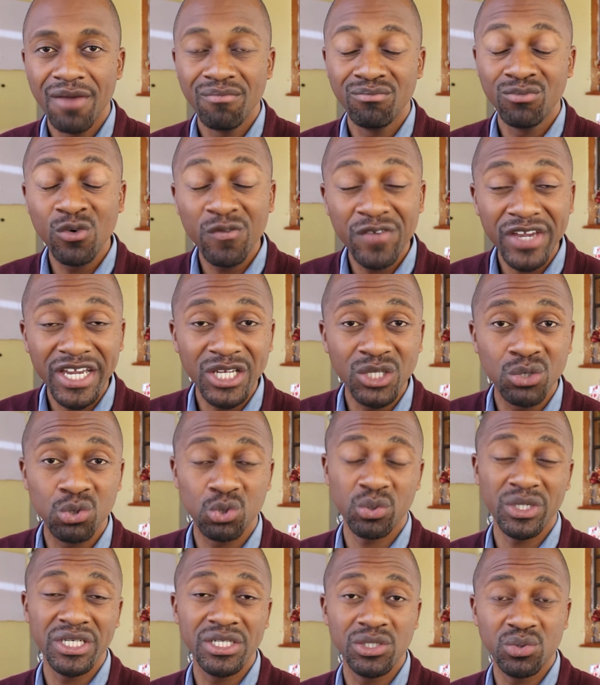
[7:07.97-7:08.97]
Moving into
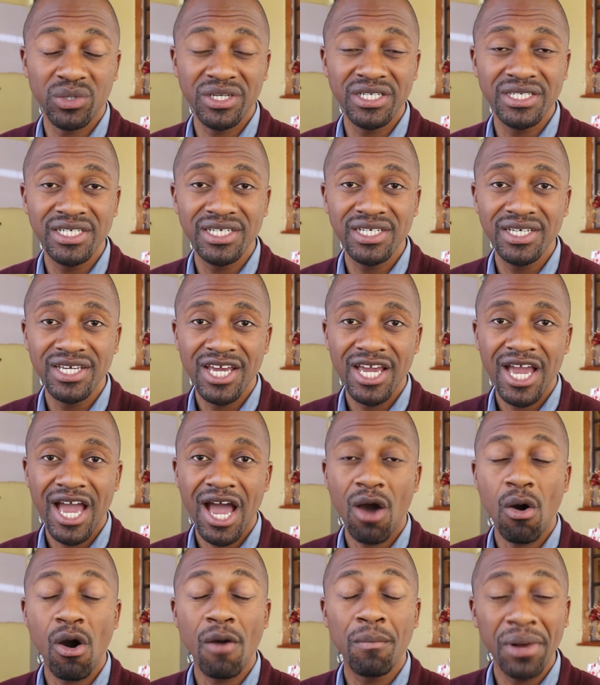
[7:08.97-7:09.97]
2020,
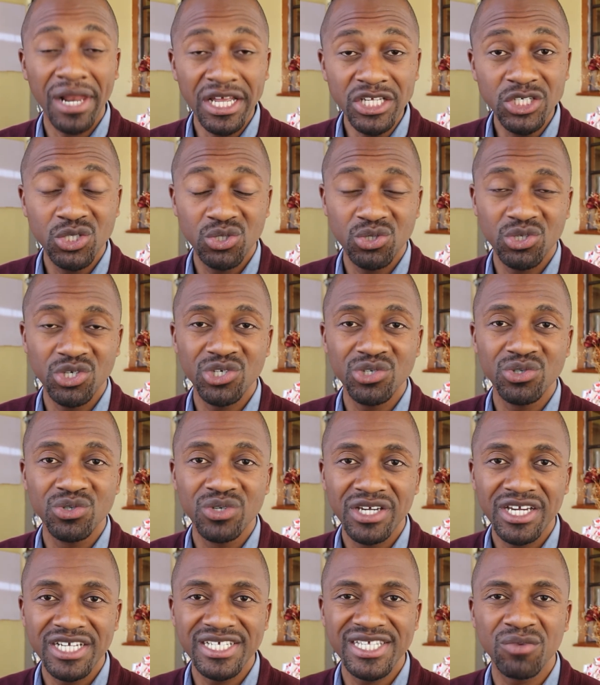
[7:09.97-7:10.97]
our pledge to you
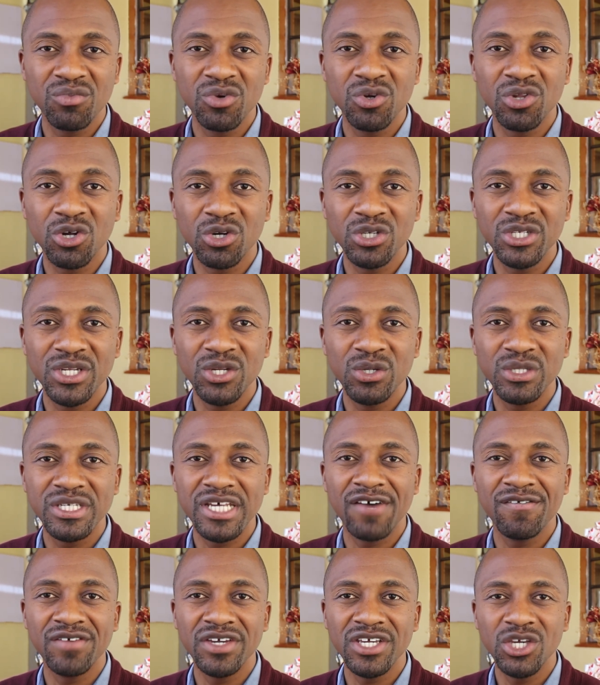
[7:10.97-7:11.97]
is that we will continue
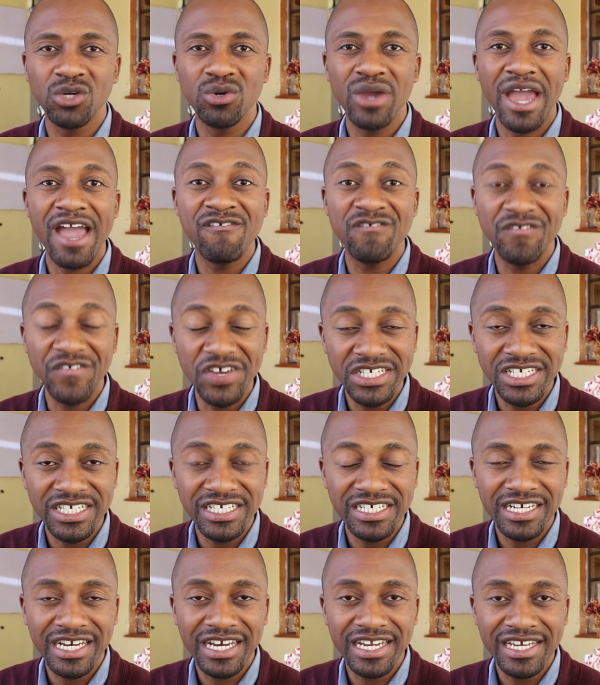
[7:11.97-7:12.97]
serving you
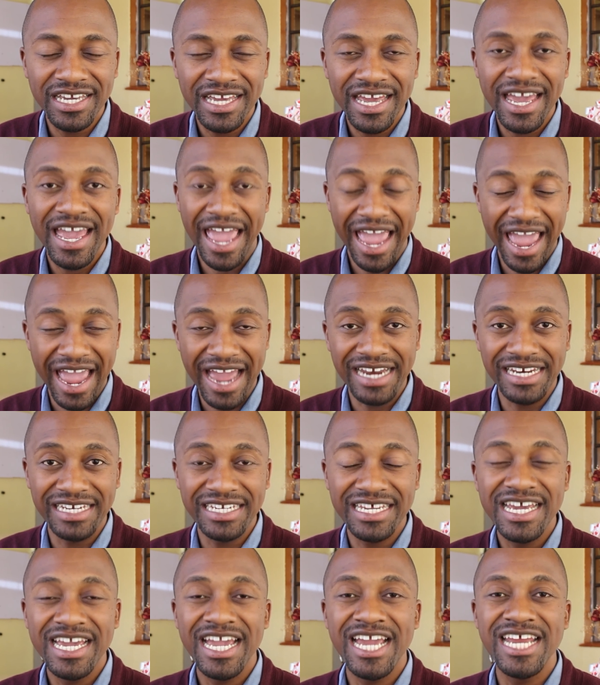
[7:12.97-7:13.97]
efficiently
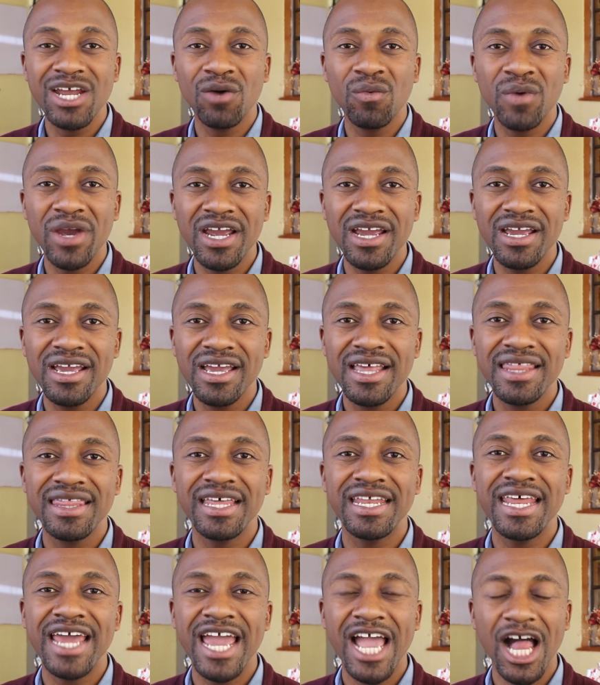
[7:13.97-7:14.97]
and in a way
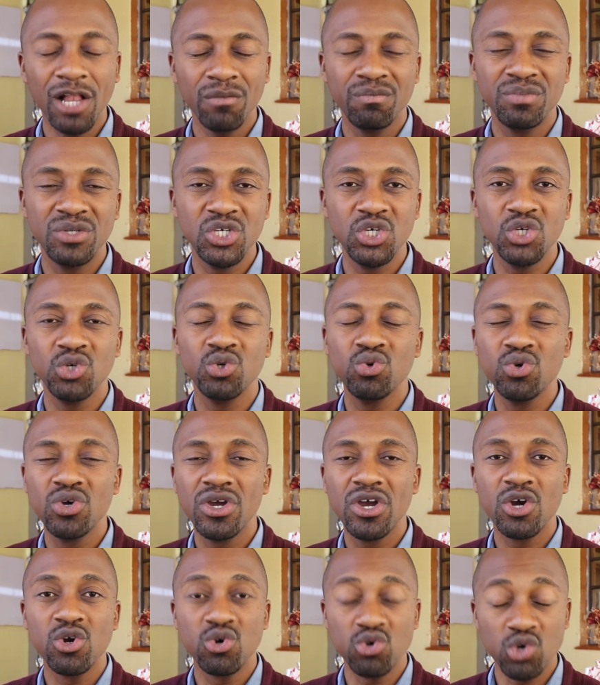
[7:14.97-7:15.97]
that helps you
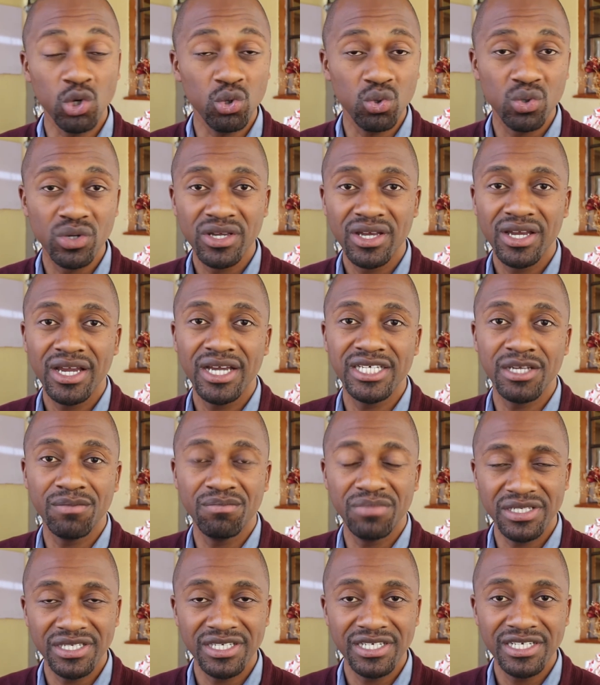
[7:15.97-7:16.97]
grow as a
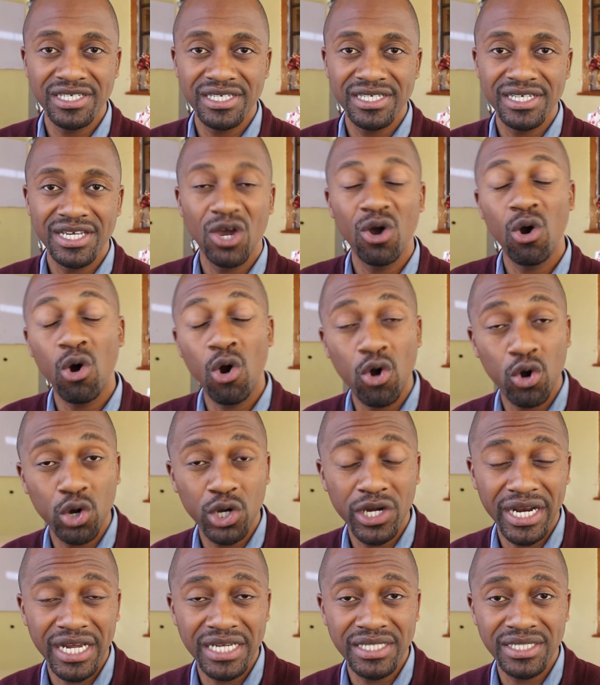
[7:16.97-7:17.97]
business or
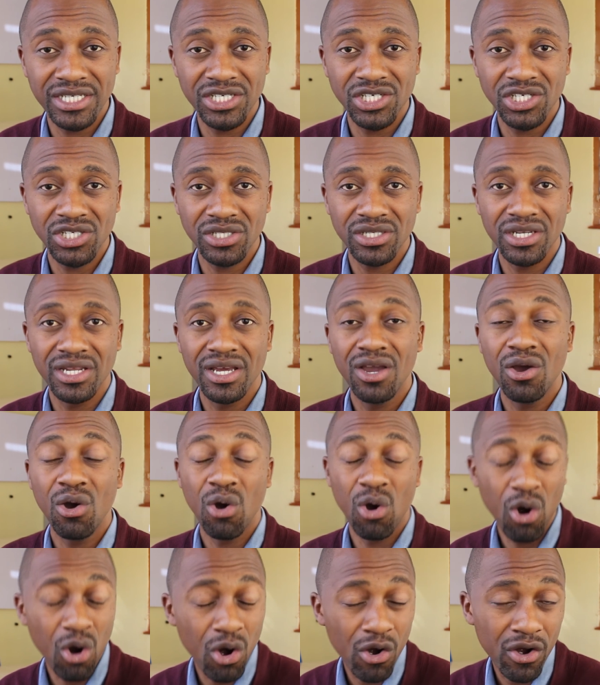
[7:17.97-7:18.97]
organization
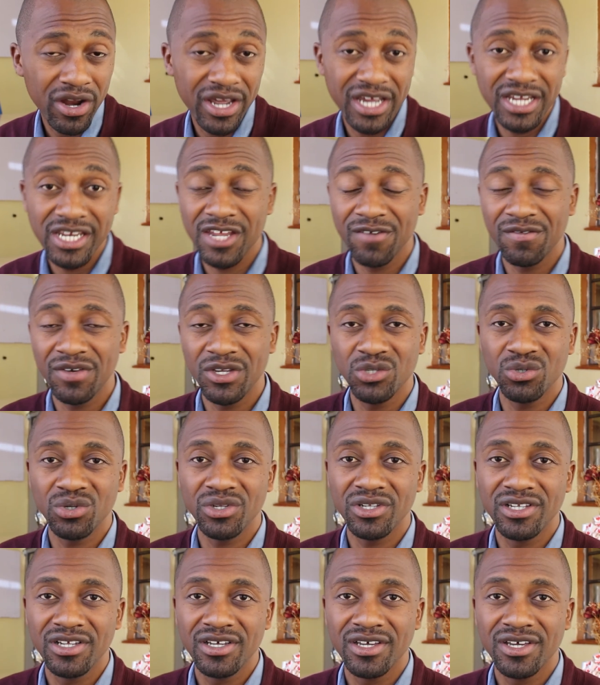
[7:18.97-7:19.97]
or
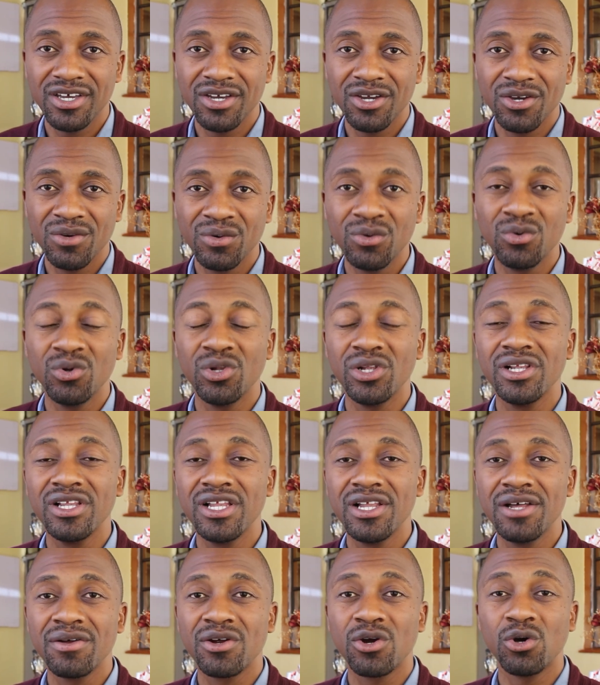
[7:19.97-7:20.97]
individual. We
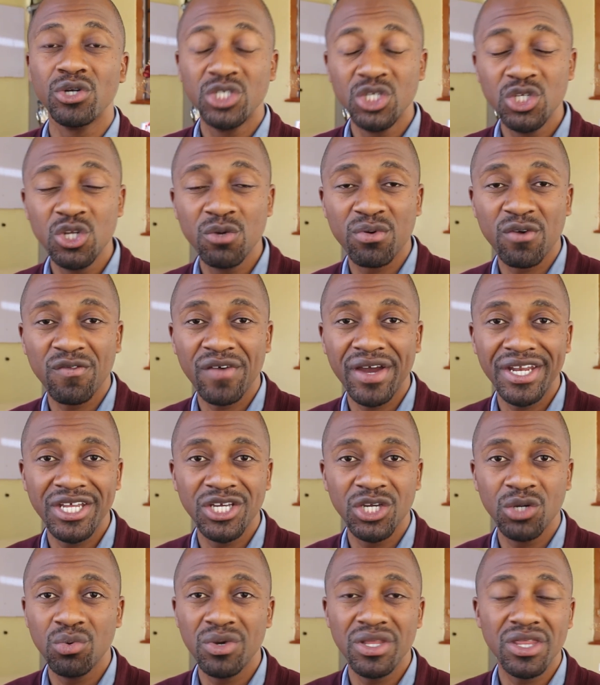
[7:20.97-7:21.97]
will continue providing
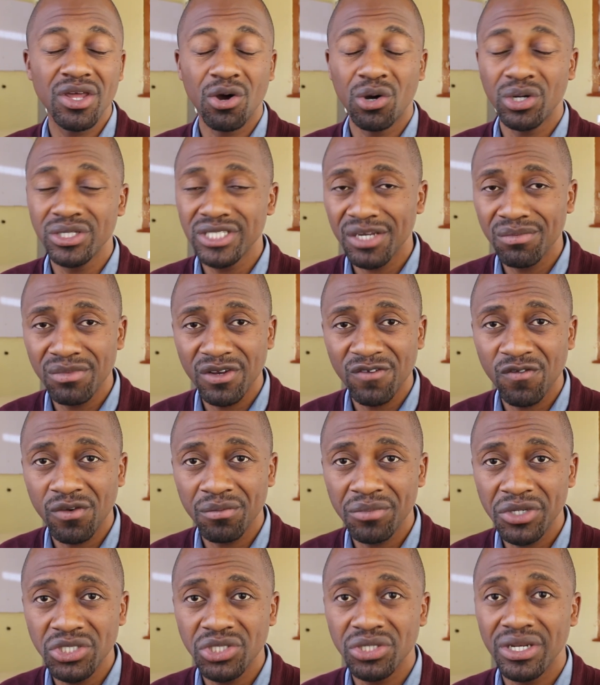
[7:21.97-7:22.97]
you with awesome
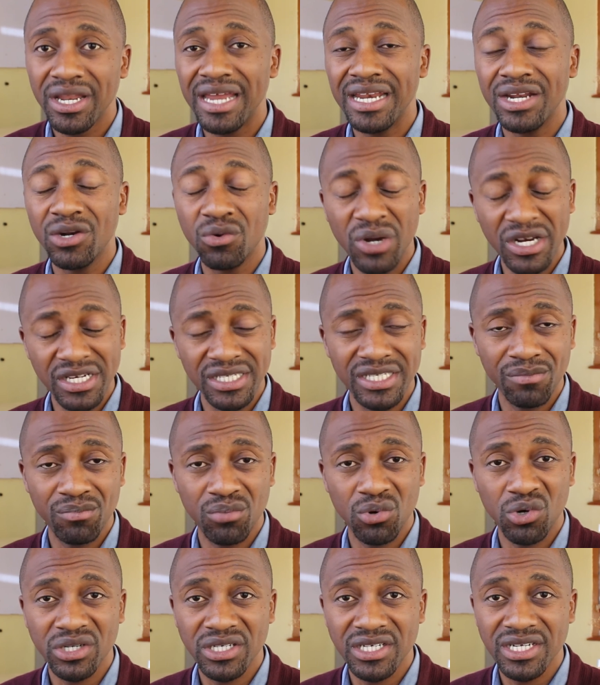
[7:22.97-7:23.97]
information and great
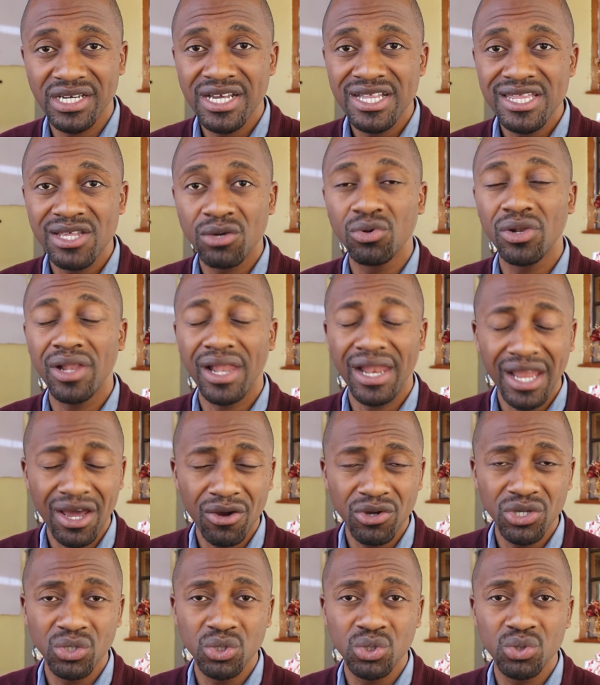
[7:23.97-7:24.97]
support that will
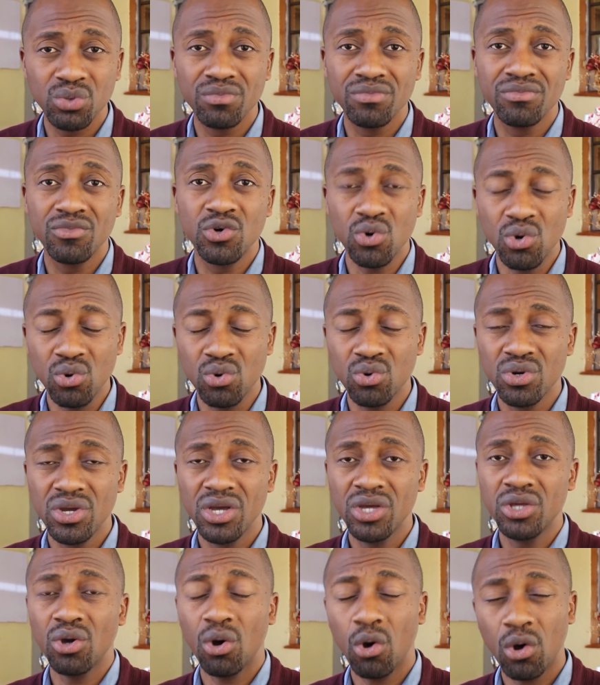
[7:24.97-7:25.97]
allow you to grow
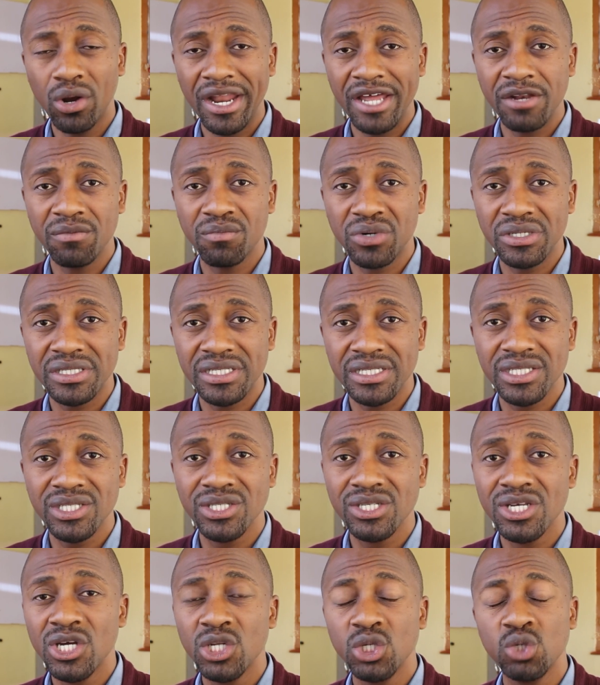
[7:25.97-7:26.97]
your online
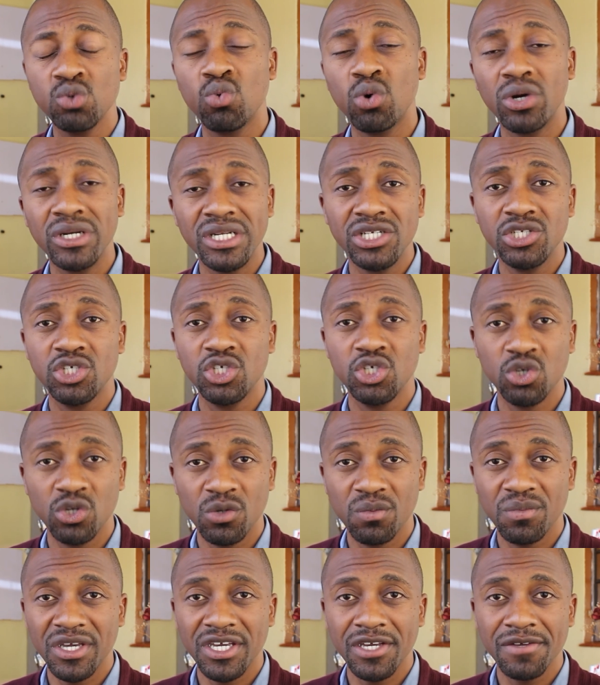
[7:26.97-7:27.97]
presence to what it should
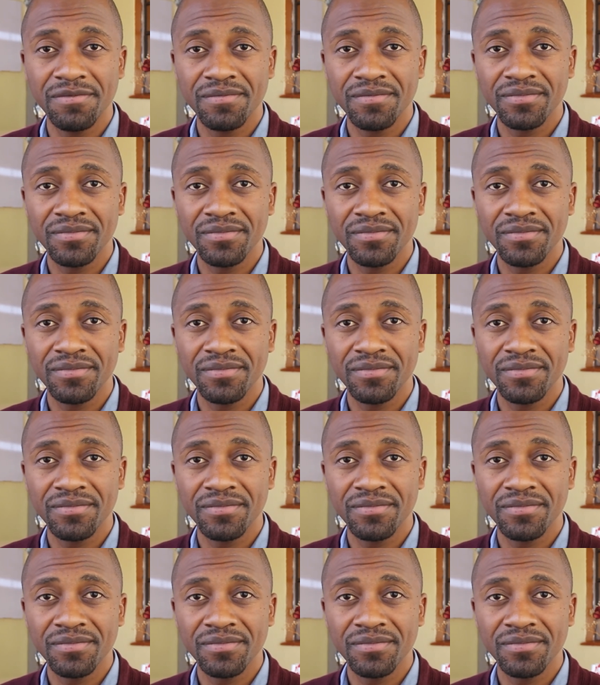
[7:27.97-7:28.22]
be.